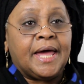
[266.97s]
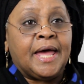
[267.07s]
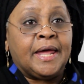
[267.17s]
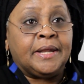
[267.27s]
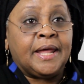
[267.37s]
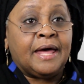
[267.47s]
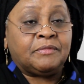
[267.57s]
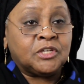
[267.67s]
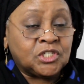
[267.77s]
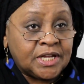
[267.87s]
And
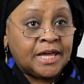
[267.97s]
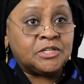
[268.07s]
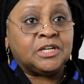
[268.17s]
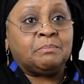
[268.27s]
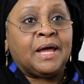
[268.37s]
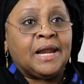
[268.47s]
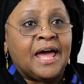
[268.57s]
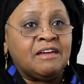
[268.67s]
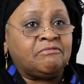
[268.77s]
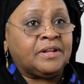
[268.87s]
at this stage in my
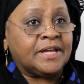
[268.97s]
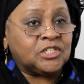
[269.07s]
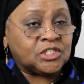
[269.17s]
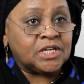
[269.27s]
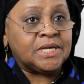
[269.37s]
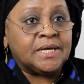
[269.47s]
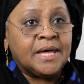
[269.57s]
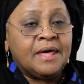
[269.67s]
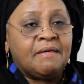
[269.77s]
life, and I see